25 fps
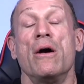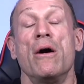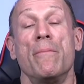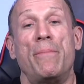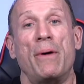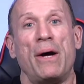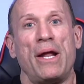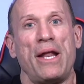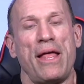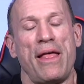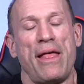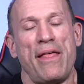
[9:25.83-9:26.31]

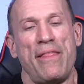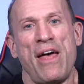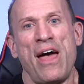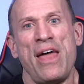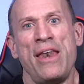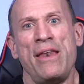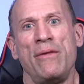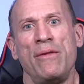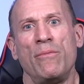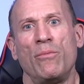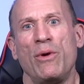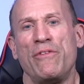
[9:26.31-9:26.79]
But
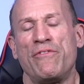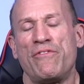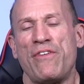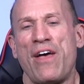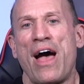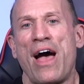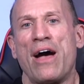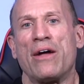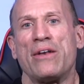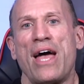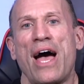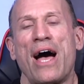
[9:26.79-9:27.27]
then we
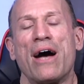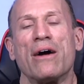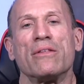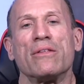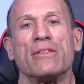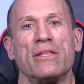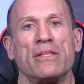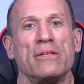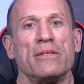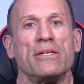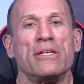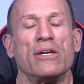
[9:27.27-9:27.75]
found out,
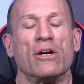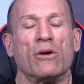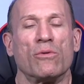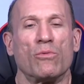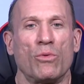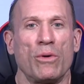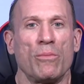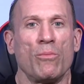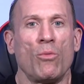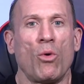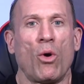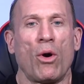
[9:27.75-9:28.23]
you
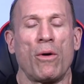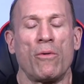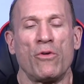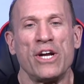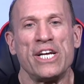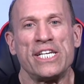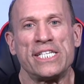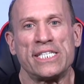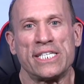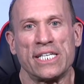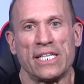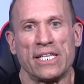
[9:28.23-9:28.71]
know, more
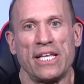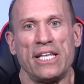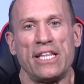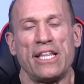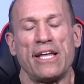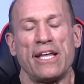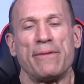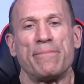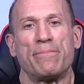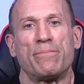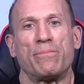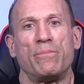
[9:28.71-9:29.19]
recently
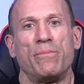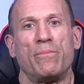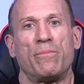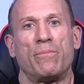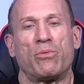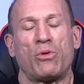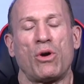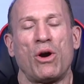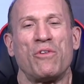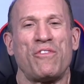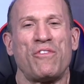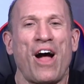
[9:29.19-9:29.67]
that
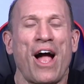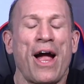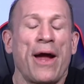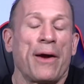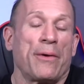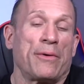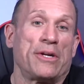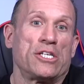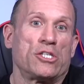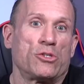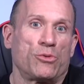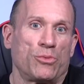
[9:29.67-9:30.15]

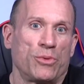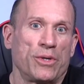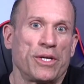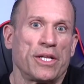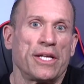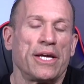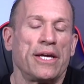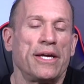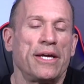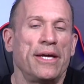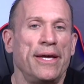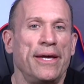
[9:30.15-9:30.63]
Proviron is
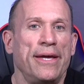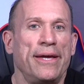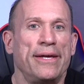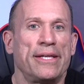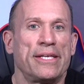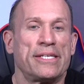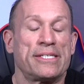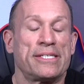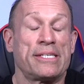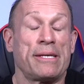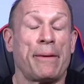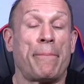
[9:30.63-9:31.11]
really
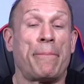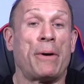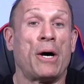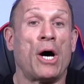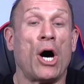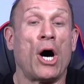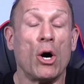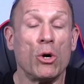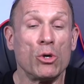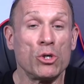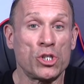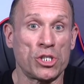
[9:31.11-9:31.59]

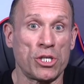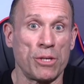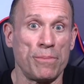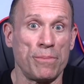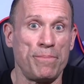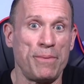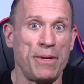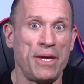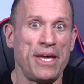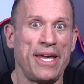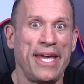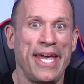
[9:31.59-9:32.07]
supposed to
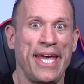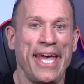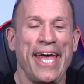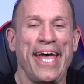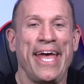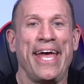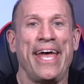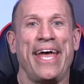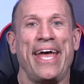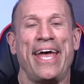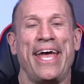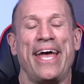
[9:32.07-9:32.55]
be
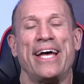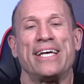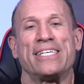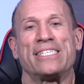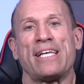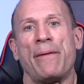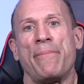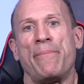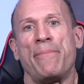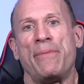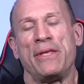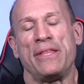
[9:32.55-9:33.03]

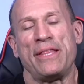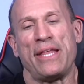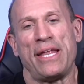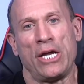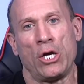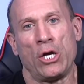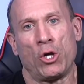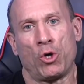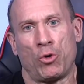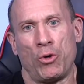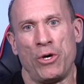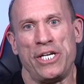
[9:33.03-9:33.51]
something that
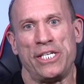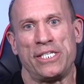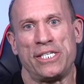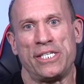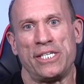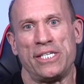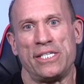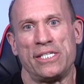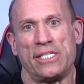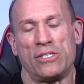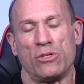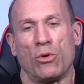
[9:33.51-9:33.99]

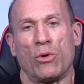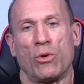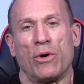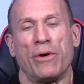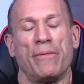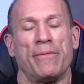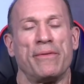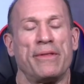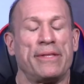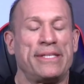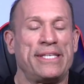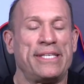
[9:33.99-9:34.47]
increases
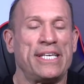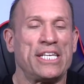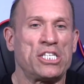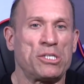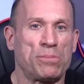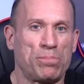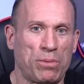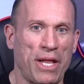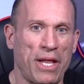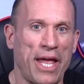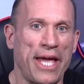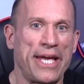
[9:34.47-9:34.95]
or
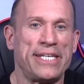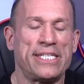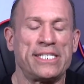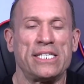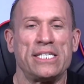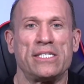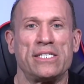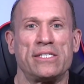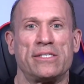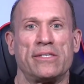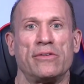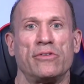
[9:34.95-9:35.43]

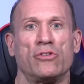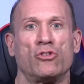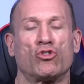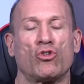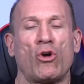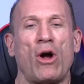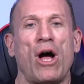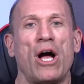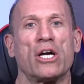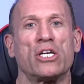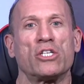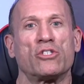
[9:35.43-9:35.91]
displaces
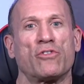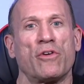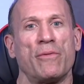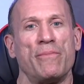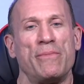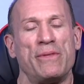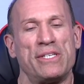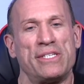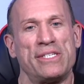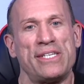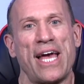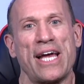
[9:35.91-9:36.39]
drugs from
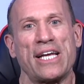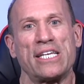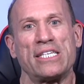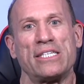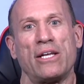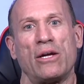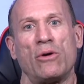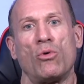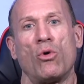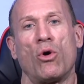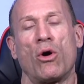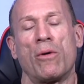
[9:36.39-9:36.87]
the sex
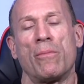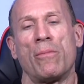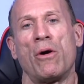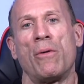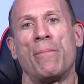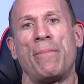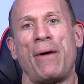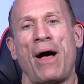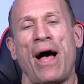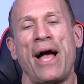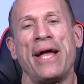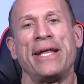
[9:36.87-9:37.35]

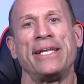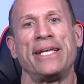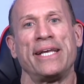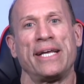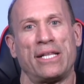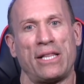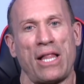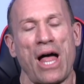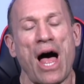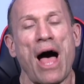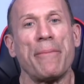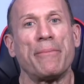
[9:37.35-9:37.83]
hormone binding
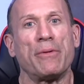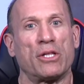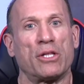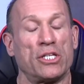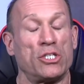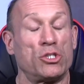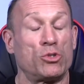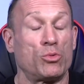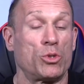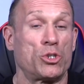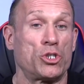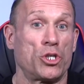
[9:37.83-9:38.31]

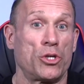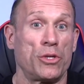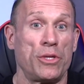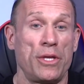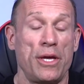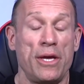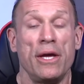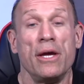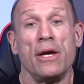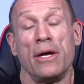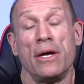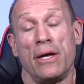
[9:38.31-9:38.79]
globulins, which are
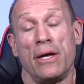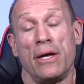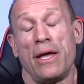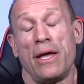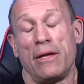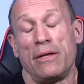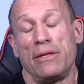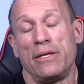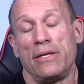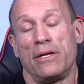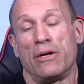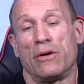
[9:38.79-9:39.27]
the,
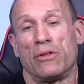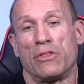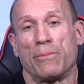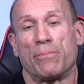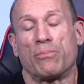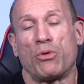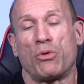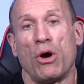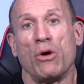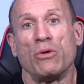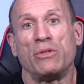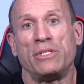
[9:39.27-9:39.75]
you know, the
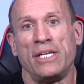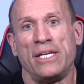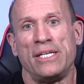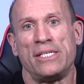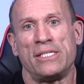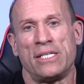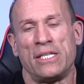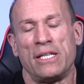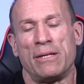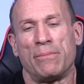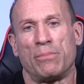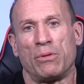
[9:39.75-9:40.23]
proteins
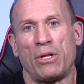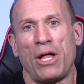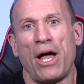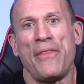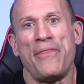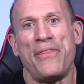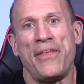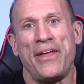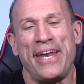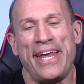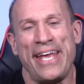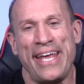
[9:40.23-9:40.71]
in the
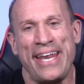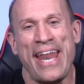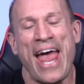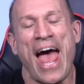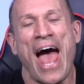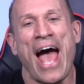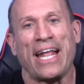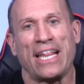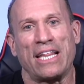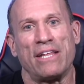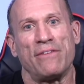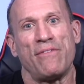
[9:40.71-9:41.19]
blood that
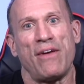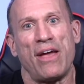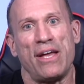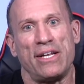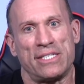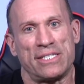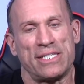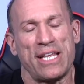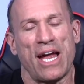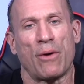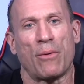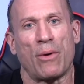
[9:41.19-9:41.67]

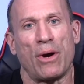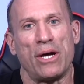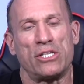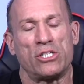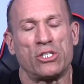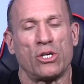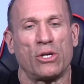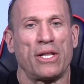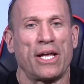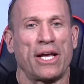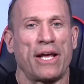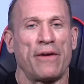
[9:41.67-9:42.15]
inactivate steroids.
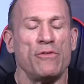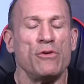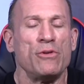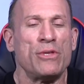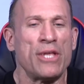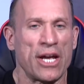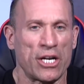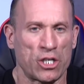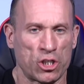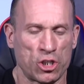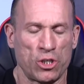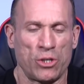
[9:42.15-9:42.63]
So like if you
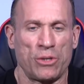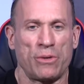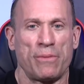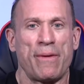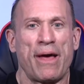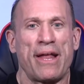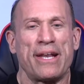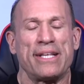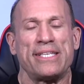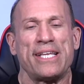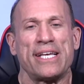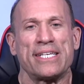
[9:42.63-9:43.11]
take a certain
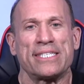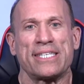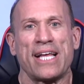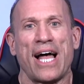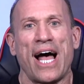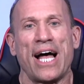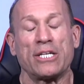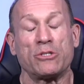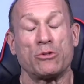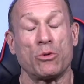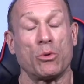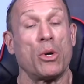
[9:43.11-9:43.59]
amount of
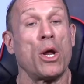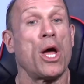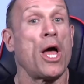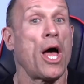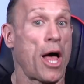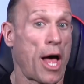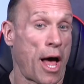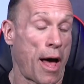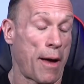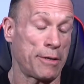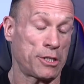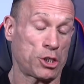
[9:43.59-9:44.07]
testosterone,
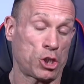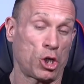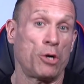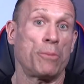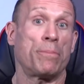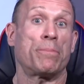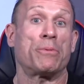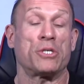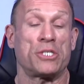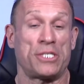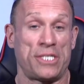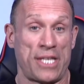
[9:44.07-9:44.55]
a certain
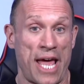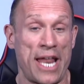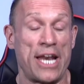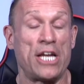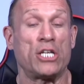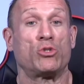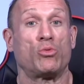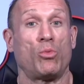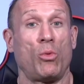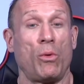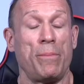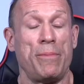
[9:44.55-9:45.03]

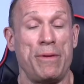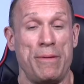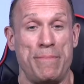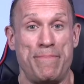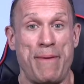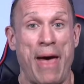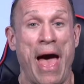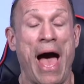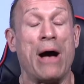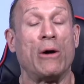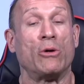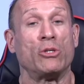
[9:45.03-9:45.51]
percentage will be
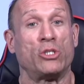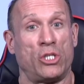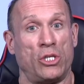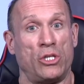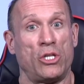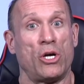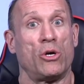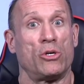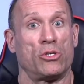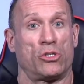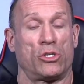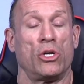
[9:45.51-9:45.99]
bound to
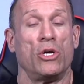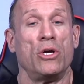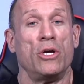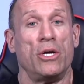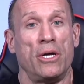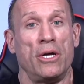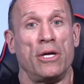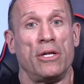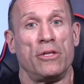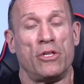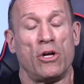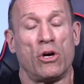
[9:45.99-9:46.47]
those
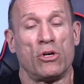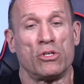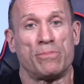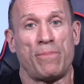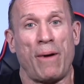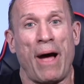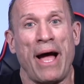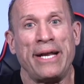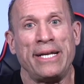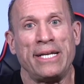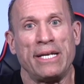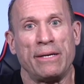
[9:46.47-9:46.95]

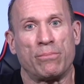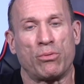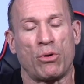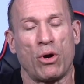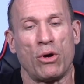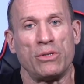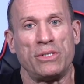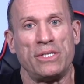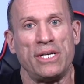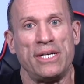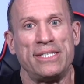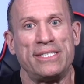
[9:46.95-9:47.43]
binding
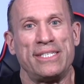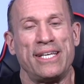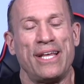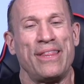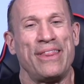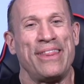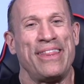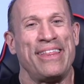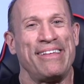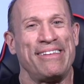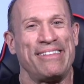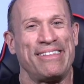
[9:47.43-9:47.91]
proteins.
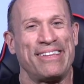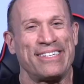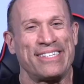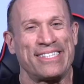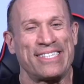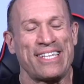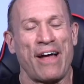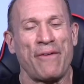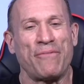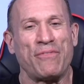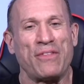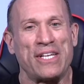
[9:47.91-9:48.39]
The
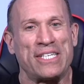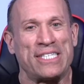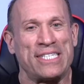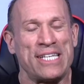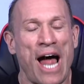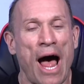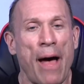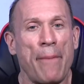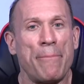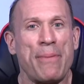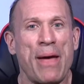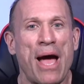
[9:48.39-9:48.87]
stuff that's
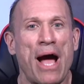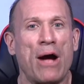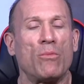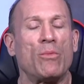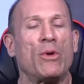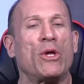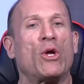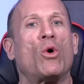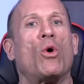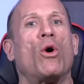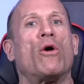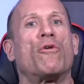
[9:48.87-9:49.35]
not bound
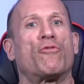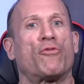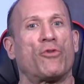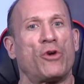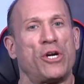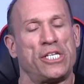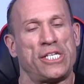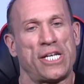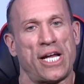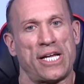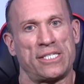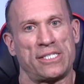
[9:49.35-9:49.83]
we call
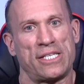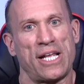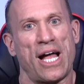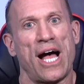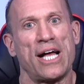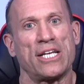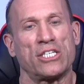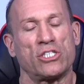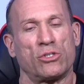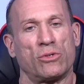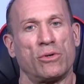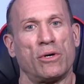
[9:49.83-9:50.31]
free
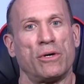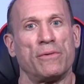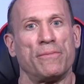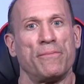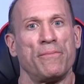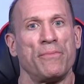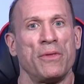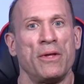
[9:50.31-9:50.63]
testosterone.